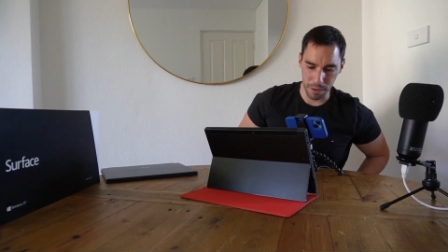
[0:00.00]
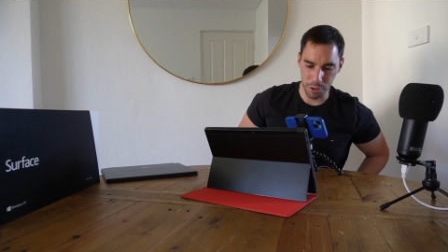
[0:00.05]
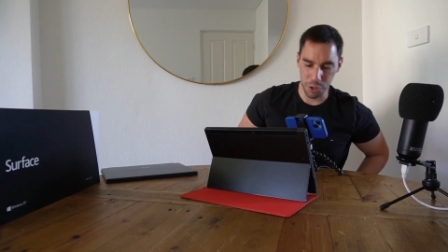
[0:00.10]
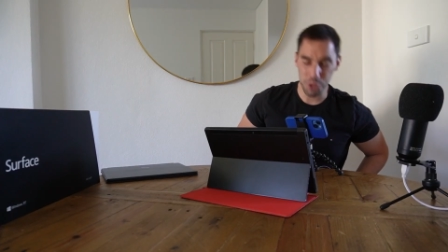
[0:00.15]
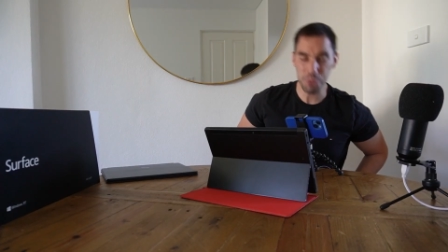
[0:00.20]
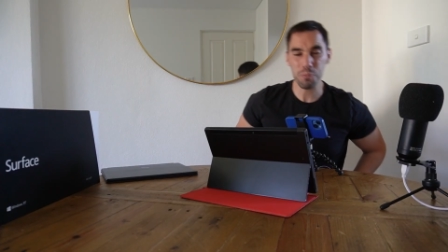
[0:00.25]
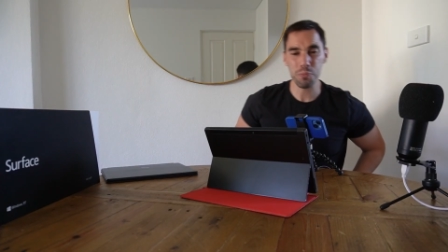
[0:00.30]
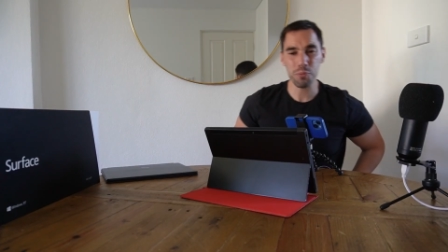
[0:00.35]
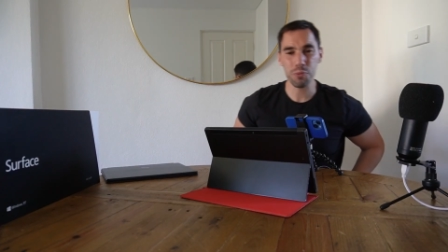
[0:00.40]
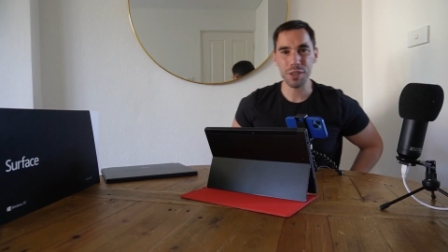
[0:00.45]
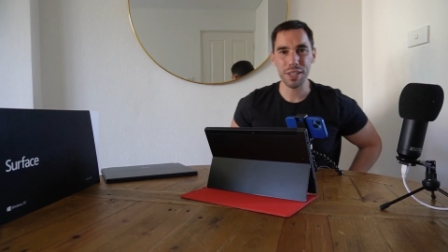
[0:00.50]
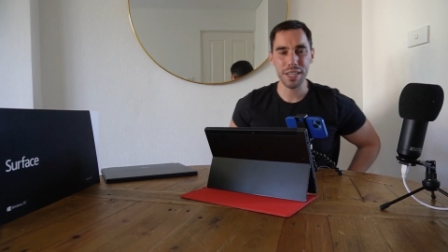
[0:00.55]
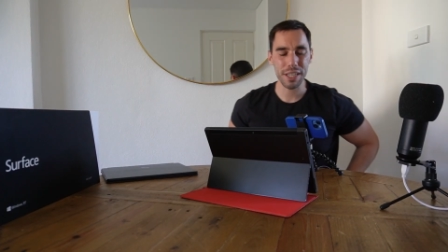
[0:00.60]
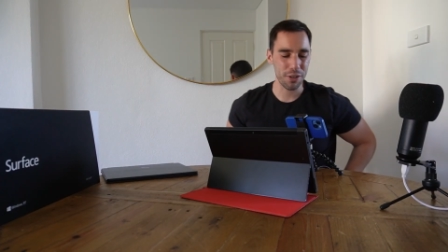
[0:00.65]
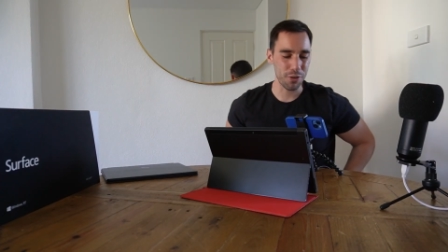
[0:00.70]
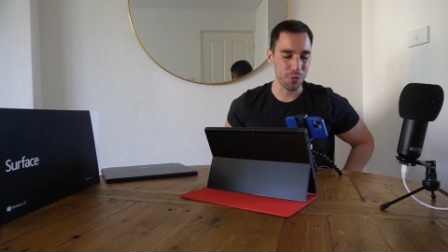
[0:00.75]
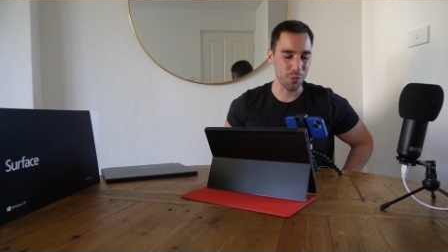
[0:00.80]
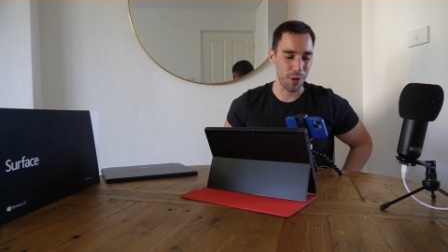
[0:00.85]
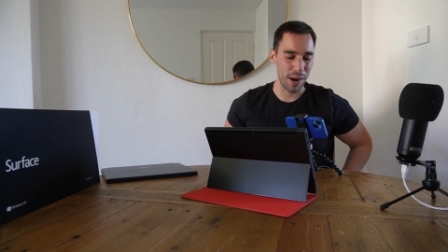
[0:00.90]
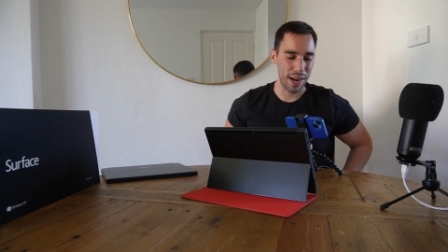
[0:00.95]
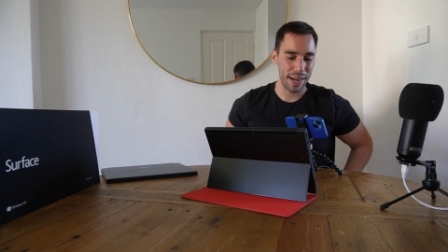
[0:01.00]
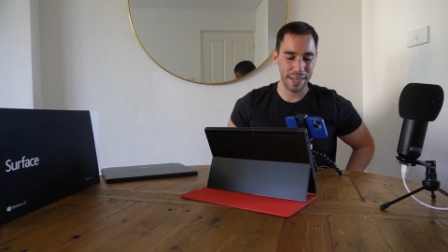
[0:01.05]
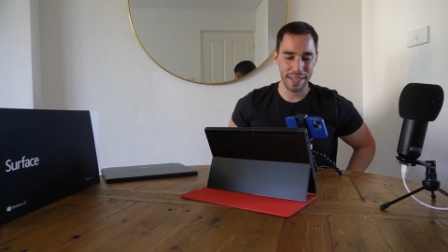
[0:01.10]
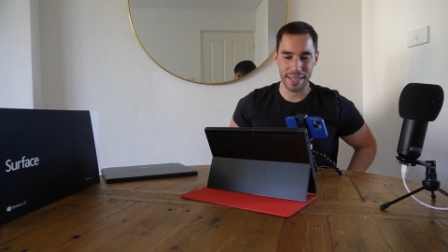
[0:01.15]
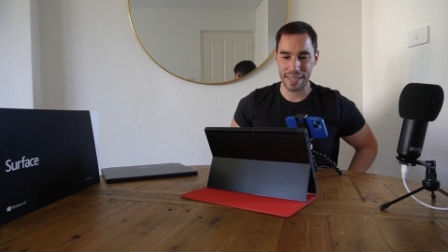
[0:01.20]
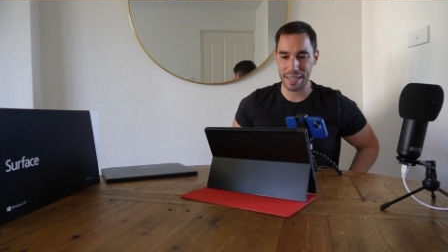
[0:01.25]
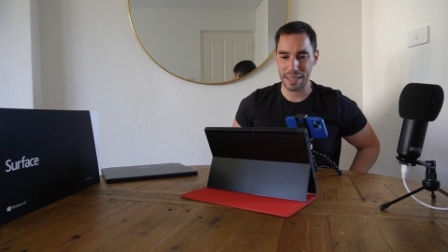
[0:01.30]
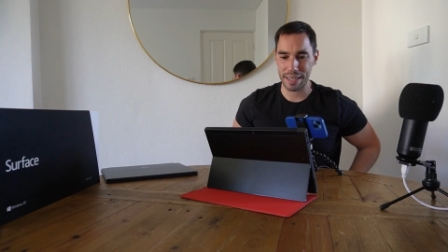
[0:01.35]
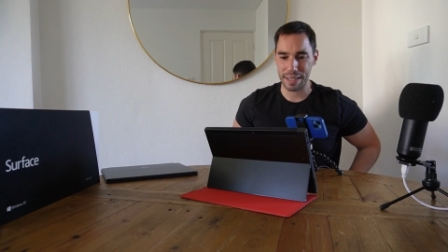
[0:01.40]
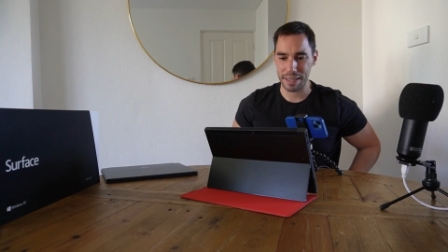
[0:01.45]
It's pretty
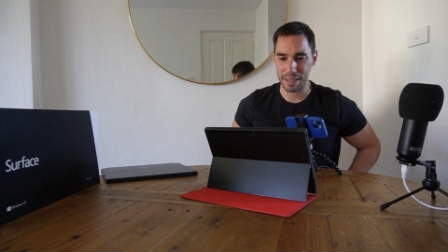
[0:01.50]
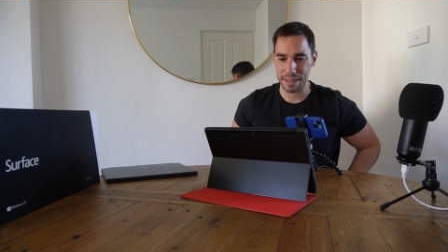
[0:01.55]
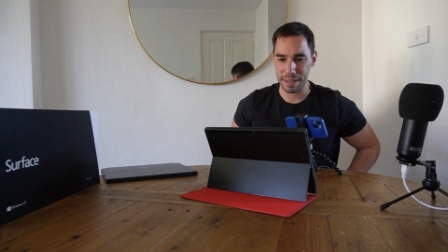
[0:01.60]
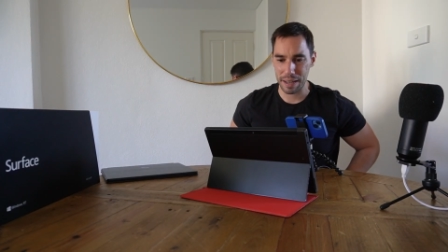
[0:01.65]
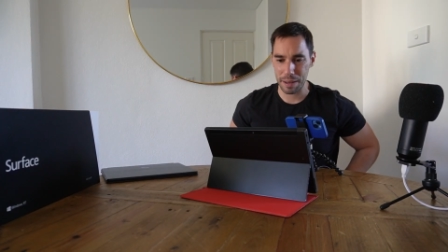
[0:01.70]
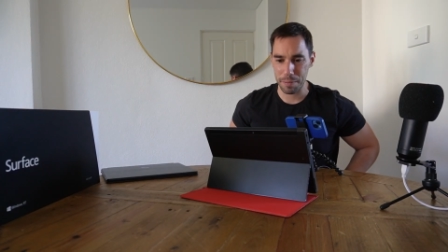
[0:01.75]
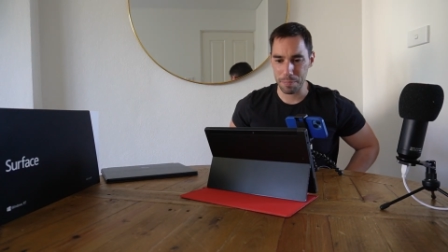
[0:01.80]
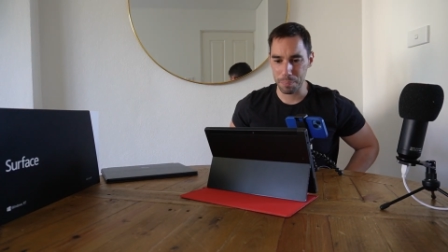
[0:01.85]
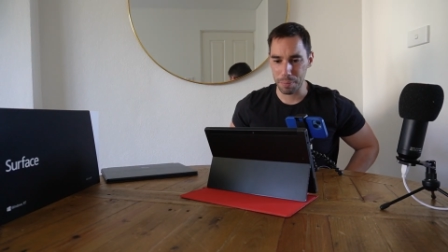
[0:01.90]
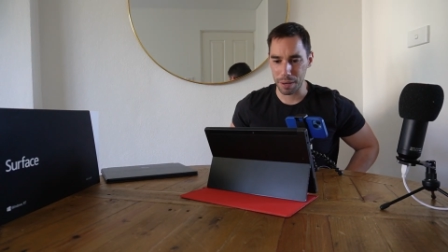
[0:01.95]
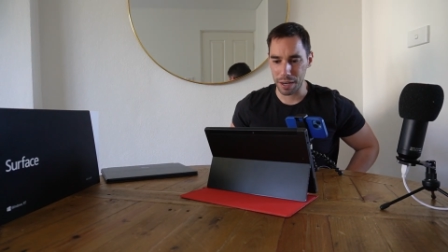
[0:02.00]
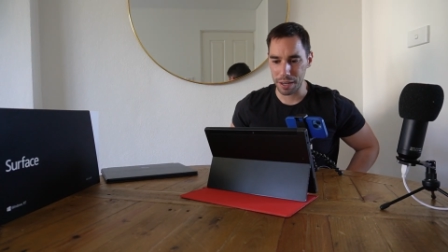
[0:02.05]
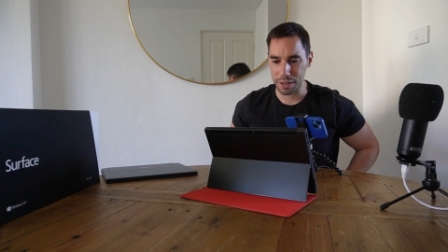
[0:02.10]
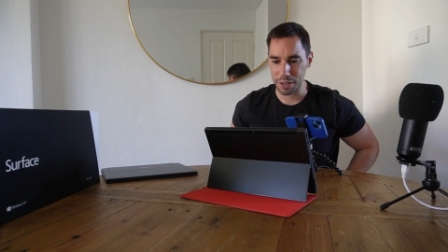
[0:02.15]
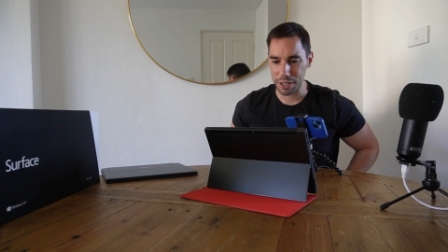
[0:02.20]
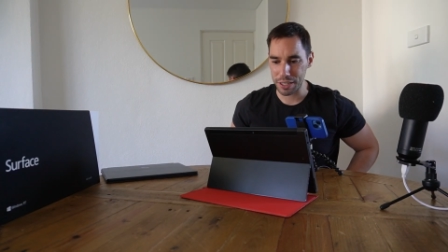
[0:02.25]
grainy, but